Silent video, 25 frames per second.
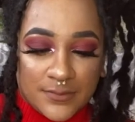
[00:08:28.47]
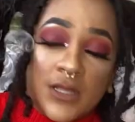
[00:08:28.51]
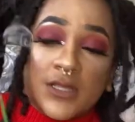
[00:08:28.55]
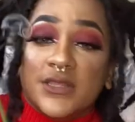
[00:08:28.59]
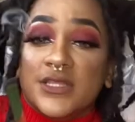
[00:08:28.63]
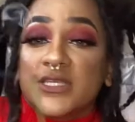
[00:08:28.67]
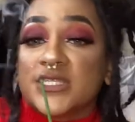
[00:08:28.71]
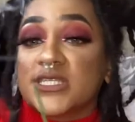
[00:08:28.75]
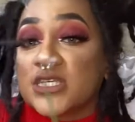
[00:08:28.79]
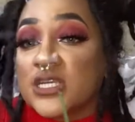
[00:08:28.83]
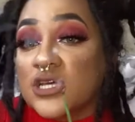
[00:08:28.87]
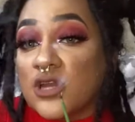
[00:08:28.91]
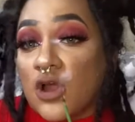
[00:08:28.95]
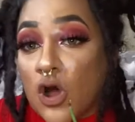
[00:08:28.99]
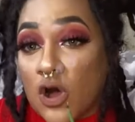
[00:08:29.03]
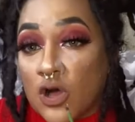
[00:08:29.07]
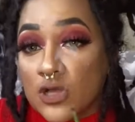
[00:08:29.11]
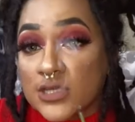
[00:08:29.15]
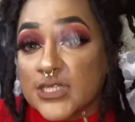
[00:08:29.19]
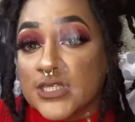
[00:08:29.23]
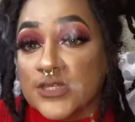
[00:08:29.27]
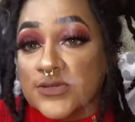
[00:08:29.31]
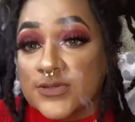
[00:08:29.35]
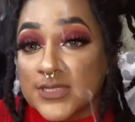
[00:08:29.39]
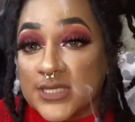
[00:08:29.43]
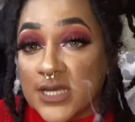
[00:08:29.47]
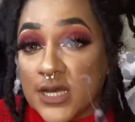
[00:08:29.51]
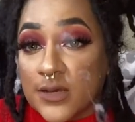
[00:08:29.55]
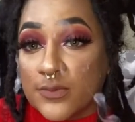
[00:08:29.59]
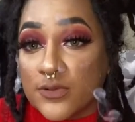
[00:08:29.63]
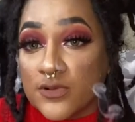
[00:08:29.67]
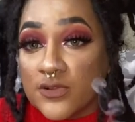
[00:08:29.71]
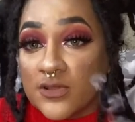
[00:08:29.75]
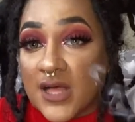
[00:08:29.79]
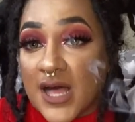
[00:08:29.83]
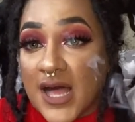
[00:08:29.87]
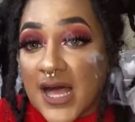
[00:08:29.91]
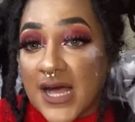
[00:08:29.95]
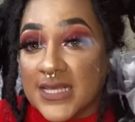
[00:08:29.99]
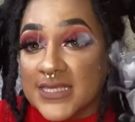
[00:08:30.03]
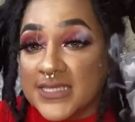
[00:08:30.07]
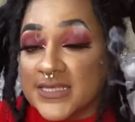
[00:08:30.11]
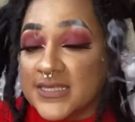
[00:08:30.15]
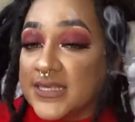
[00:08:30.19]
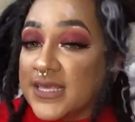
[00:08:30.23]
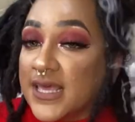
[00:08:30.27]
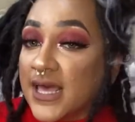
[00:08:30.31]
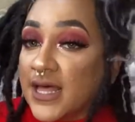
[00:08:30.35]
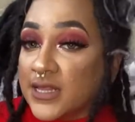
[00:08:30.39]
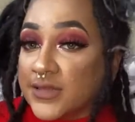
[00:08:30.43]
This could also double as
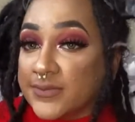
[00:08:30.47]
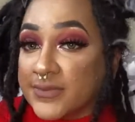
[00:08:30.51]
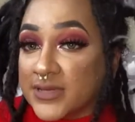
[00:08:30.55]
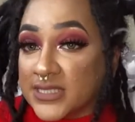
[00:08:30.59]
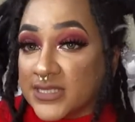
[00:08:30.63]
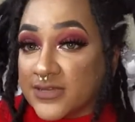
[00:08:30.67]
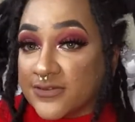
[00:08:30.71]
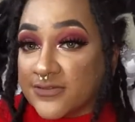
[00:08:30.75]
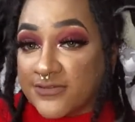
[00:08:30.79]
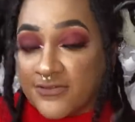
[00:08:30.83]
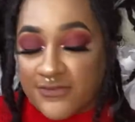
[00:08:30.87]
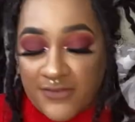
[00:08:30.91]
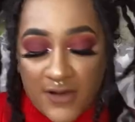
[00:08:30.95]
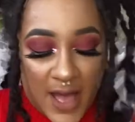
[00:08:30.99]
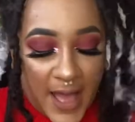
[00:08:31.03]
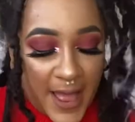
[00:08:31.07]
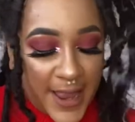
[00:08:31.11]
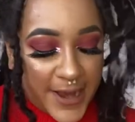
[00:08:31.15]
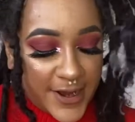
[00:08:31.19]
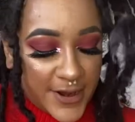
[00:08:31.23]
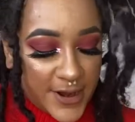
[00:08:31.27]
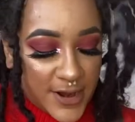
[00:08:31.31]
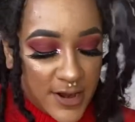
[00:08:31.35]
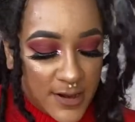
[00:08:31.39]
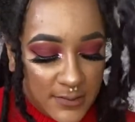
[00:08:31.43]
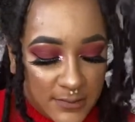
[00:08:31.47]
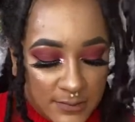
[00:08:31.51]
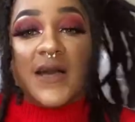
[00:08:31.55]
the element of fire.